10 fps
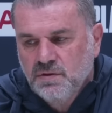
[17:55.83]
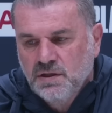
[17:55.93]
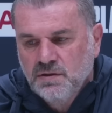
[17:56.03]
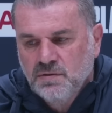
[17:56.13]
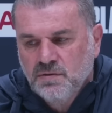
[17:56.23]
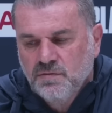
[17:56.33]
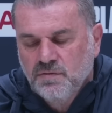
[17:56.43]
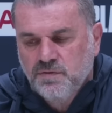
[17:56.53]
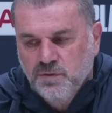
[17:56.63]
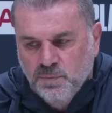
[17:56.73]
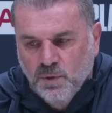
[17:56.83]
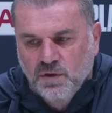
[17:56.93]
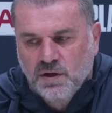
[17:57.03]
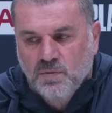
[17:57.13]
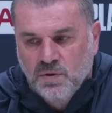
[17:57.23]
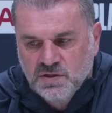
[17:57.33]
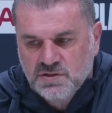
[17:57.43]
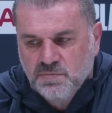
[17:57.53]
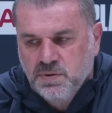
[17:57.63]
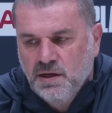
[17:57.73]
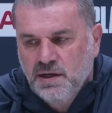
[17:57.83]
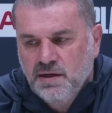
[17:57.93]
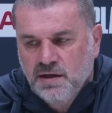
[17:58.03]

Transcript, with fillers: you know, football that I want us to play,